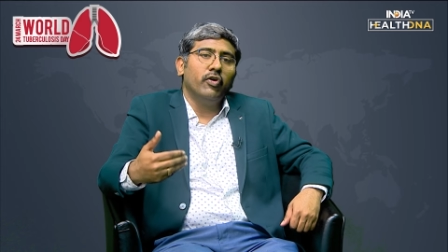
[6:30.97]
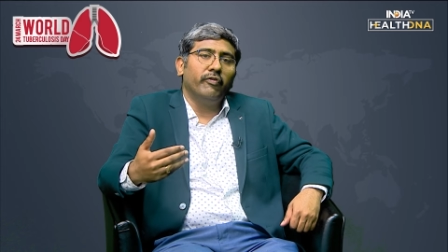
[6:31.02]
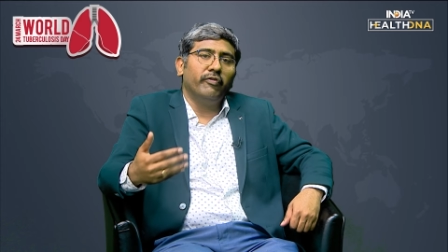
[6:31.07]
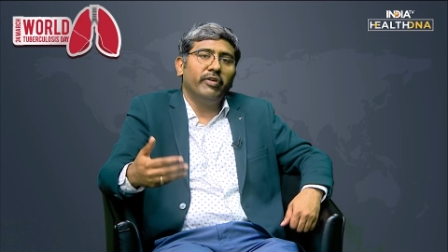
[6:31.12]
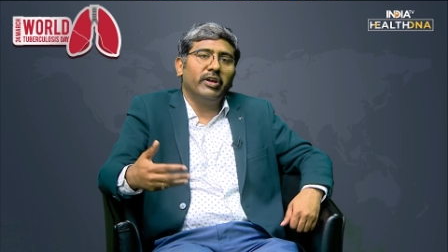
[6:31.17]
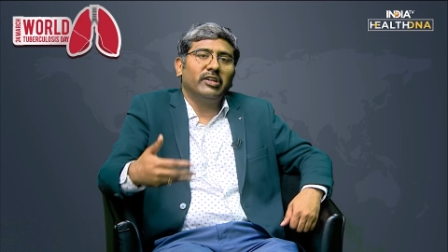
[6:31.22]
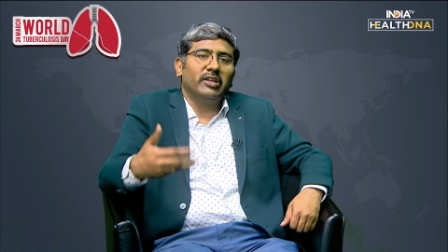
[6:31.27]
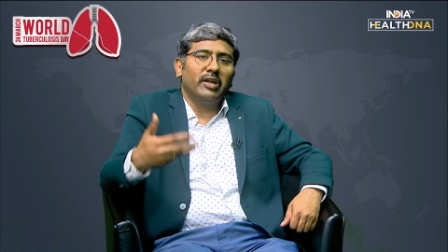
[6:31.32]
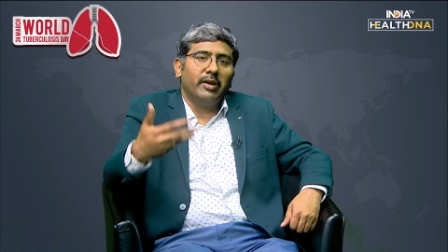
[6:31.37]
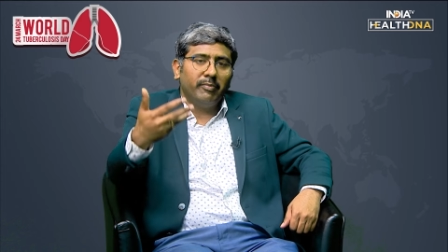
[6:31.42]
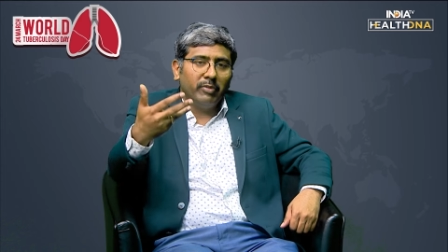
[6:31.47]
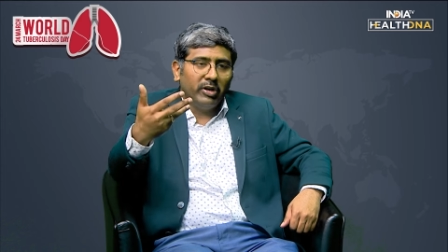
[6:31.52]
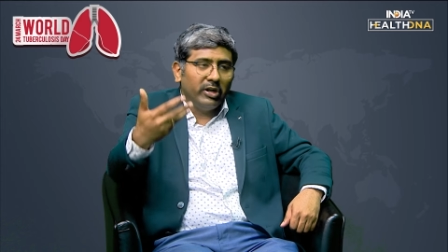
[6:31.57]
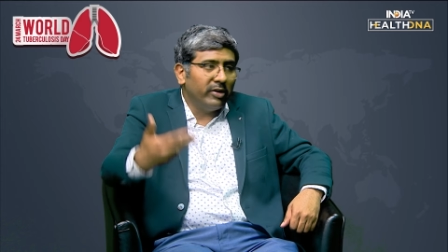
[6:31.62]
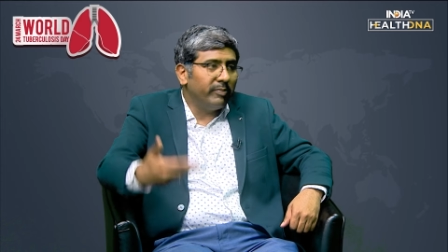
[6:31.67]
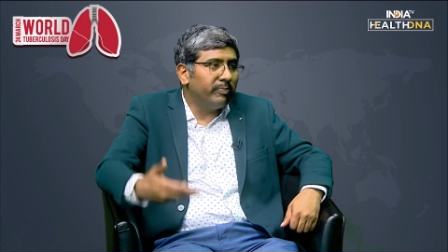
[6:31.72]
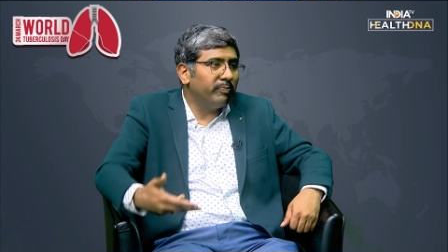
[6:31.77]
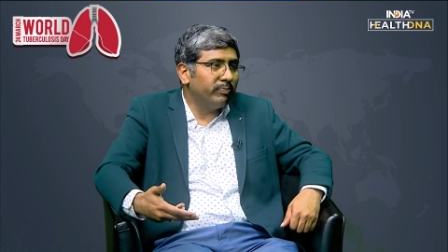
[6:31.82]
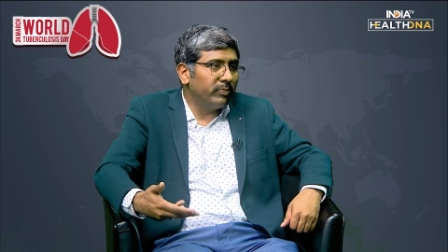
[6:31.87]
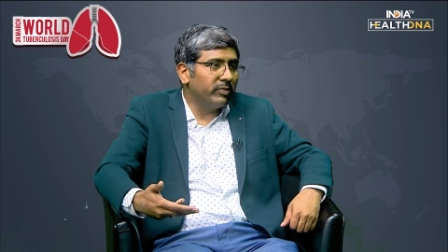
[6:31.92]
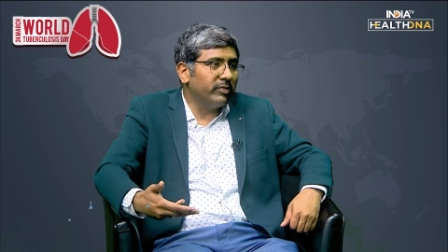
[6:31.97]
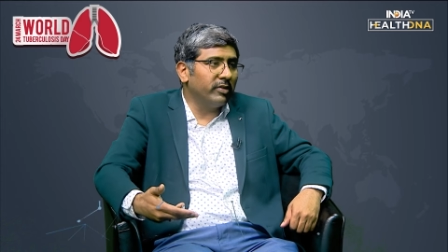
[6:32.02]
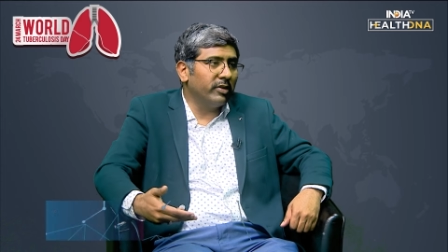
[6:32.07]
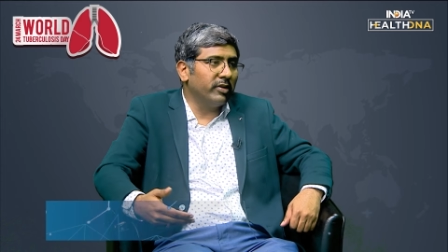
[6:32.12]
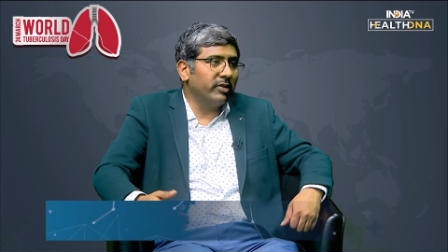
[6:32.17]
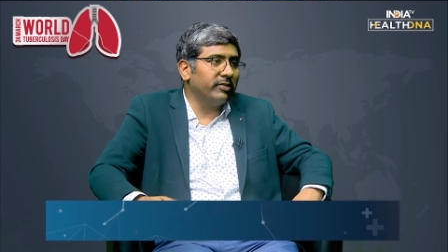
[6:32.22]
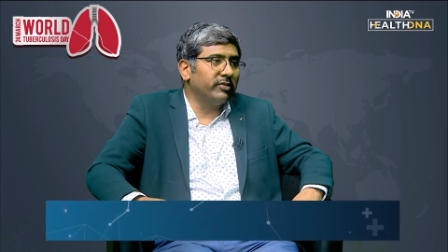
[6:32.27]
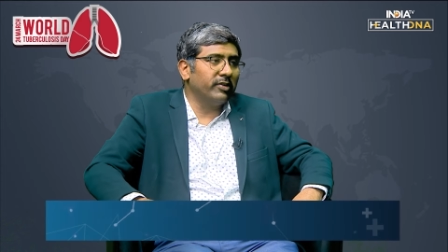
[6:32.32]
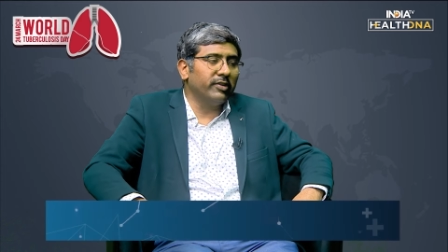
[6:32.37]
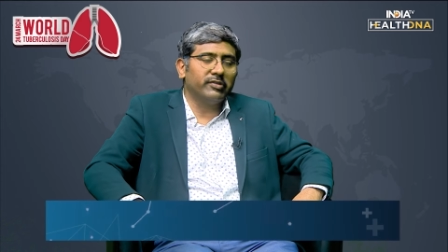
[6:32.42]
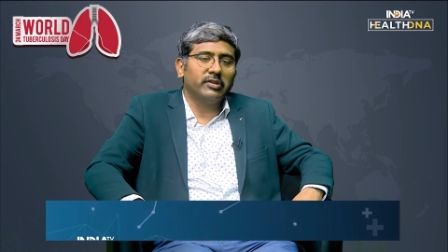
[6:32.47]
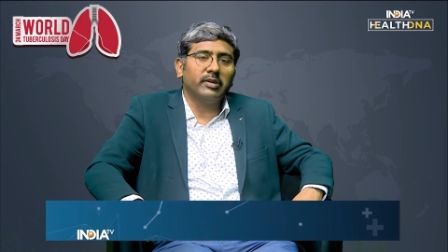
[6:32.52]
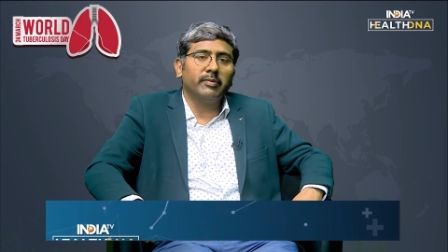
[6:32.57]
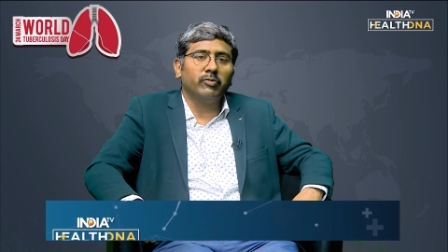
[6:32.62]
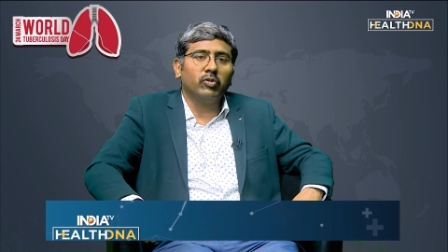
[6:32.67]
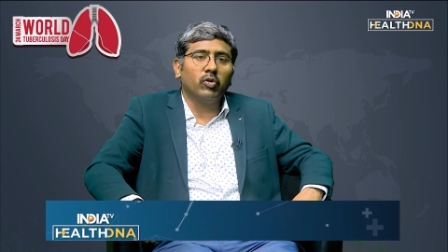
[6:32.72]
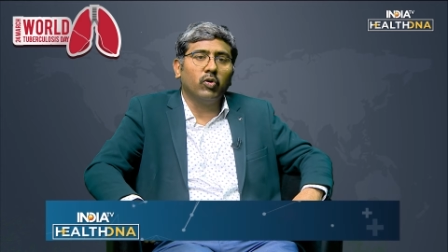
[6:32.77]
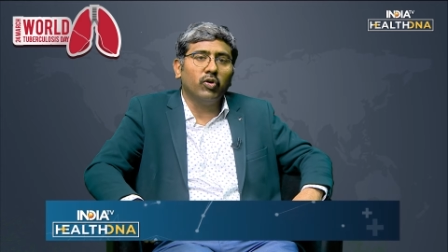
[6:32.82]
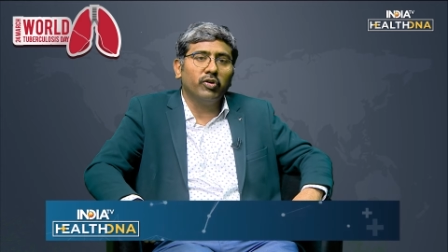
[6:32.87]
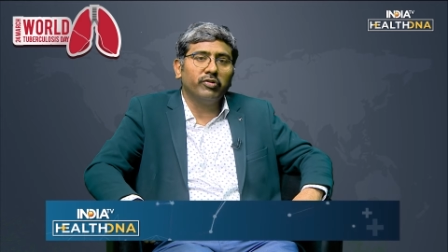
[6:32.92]
where their immune uh,
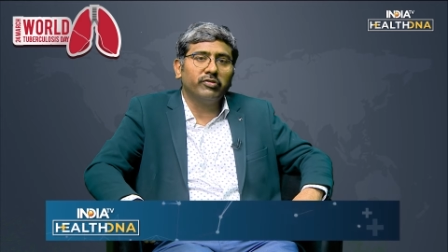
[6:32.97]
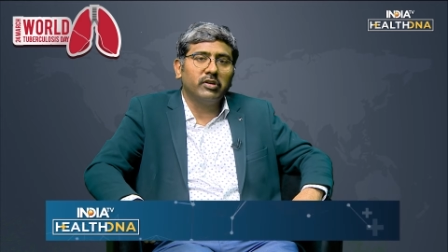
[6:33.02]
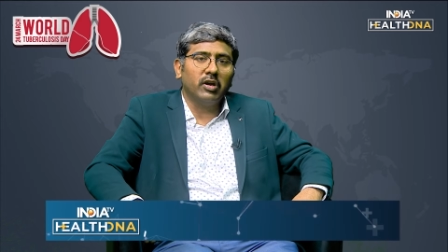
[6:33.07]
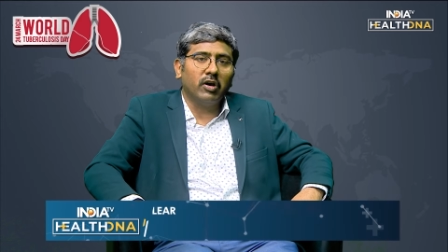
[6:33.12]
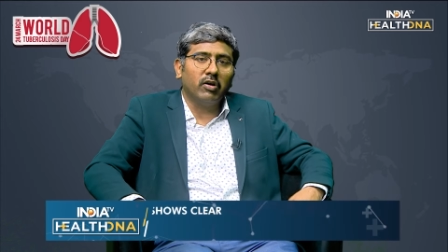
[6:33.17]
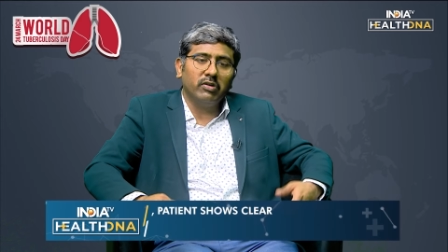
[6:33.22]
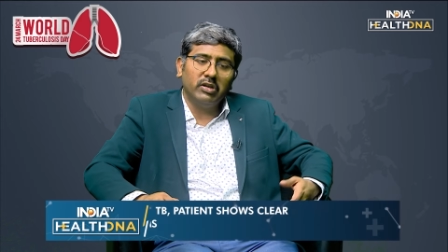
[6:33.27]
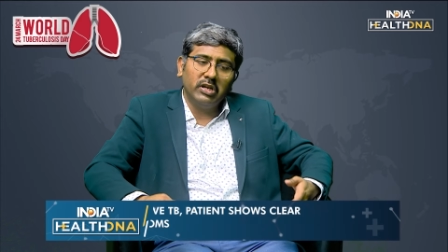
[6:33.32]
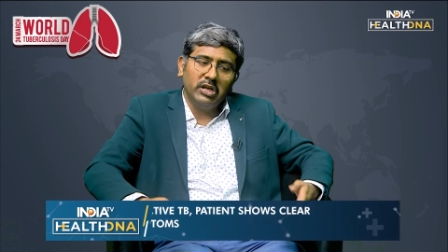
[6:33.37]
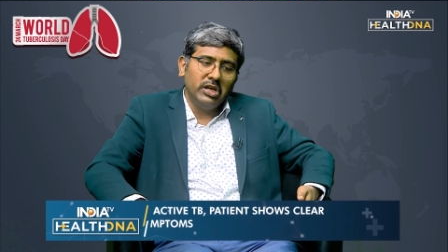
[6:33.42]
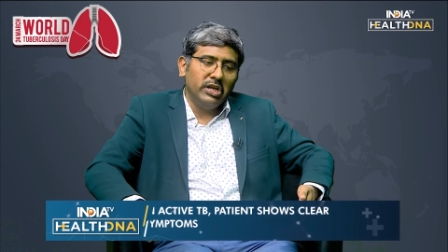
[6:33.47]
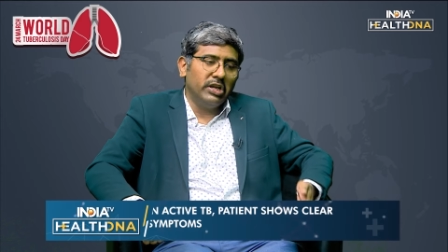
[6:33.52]
system goes down,